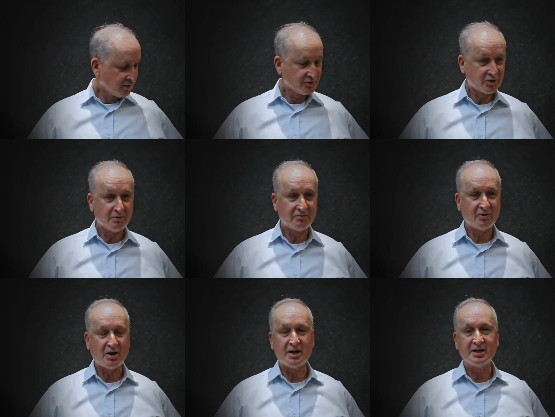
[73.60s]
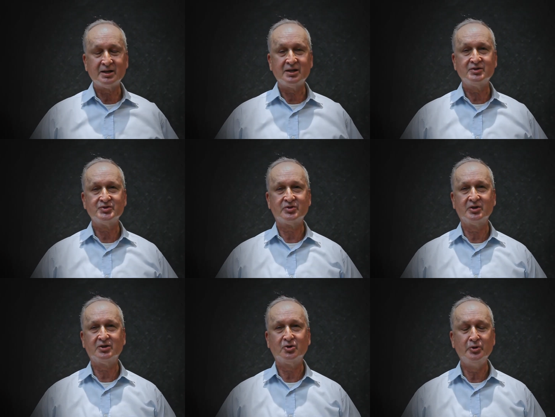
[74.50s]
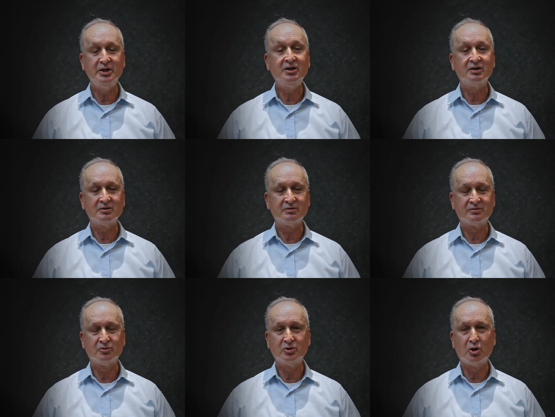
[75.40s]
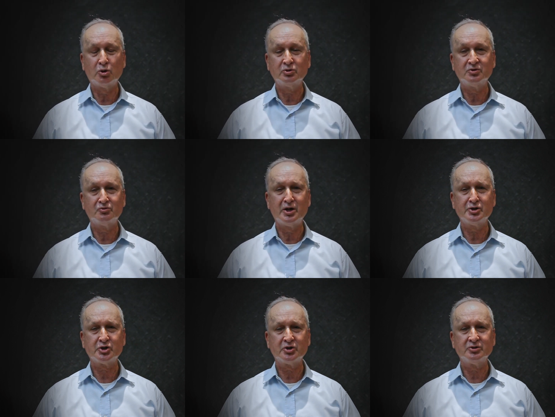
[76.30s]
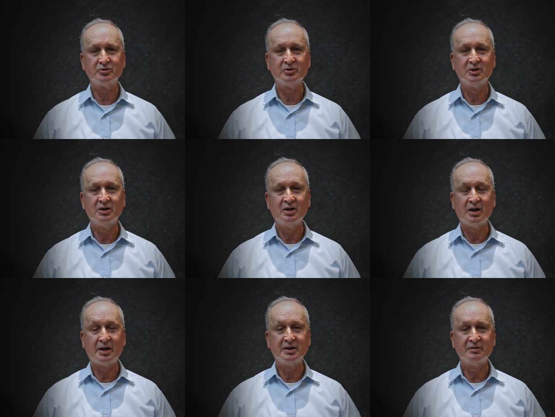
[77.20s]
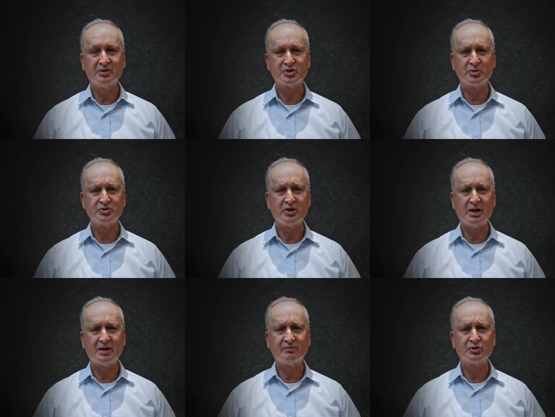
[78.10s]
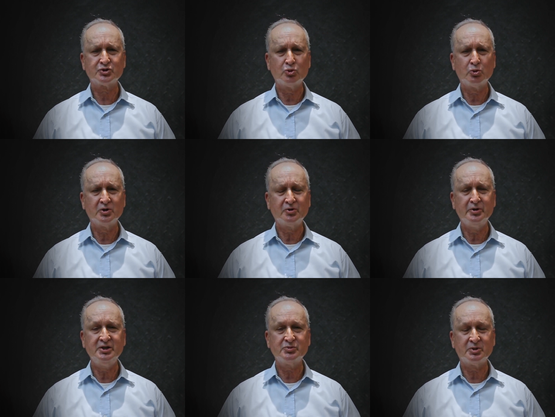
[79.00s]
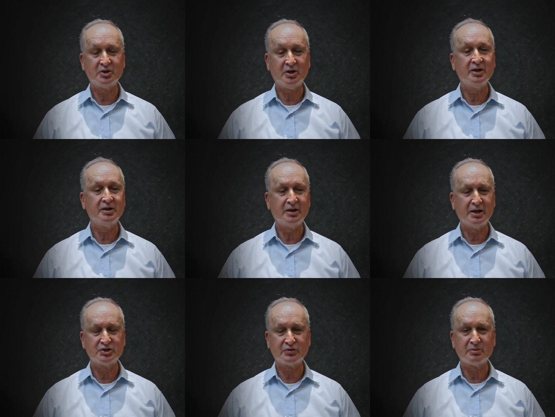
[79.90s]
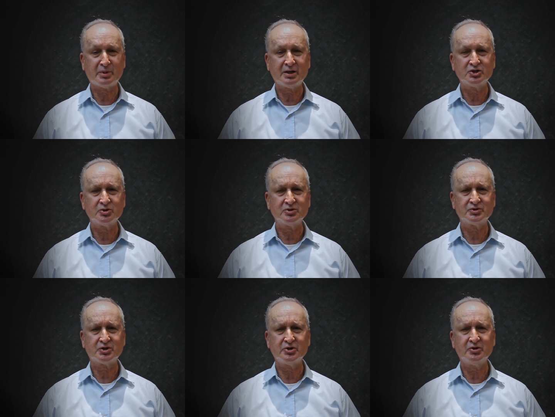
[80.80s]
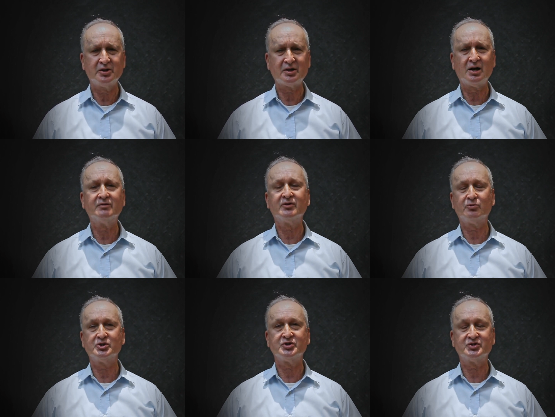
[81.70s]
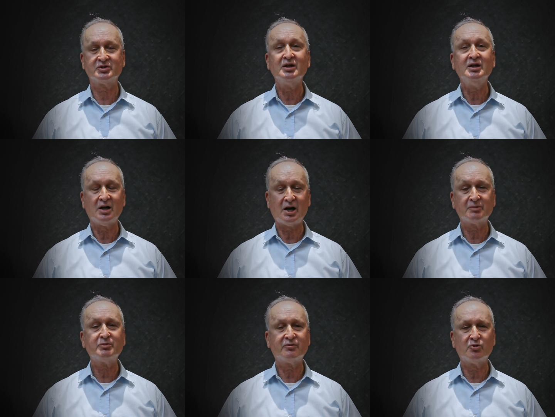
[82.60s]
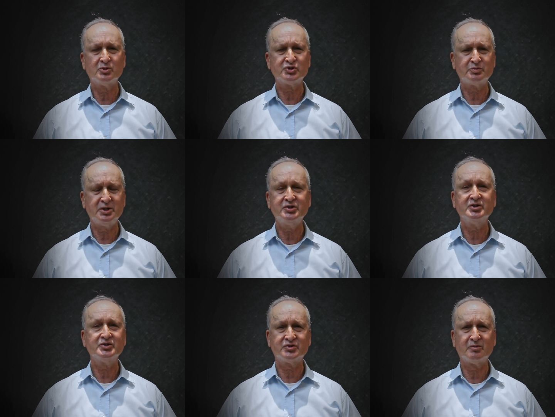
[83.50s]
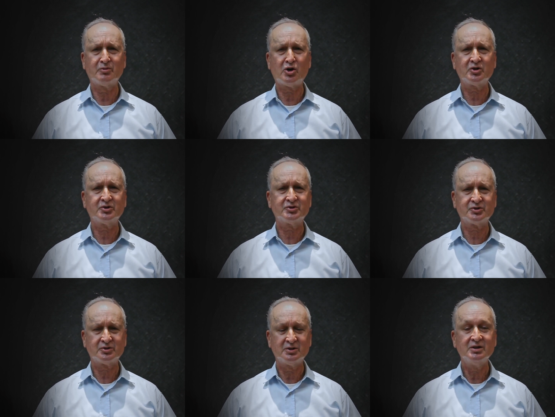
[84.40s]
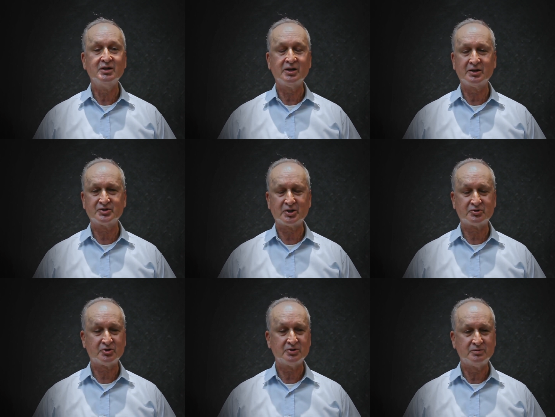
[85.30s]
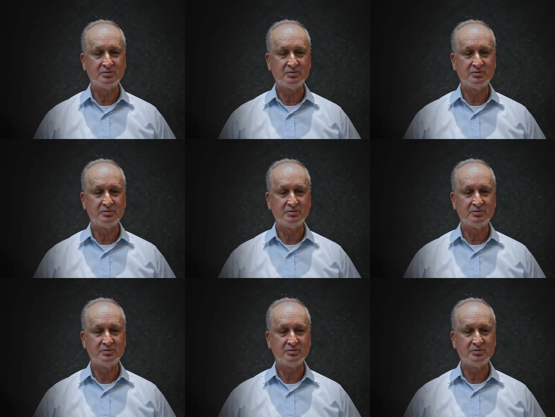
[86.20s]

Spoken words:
So phi is the Greek for golden ratio. And investments, you have what's called the Greeks, particularly in hedge fund managers. So you get alpha, which is outperformance, beta is the market, etc.